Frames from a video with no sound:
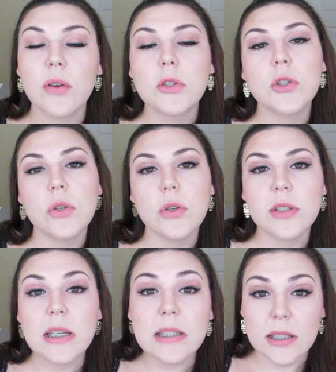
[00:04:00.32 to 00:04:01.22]
you do
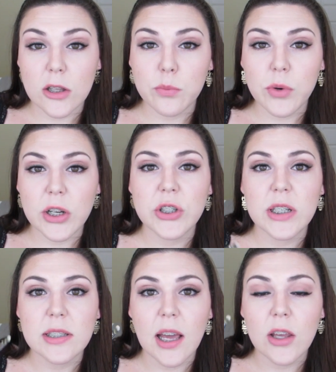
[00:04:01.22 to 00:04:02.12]
use concealer
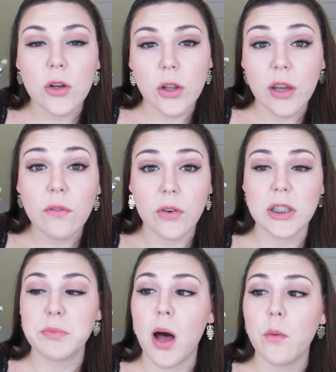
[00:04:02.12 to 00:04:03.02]
brushes and you're looking for a
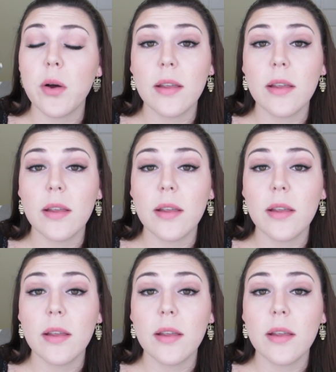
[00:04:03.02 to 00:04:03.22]
small one,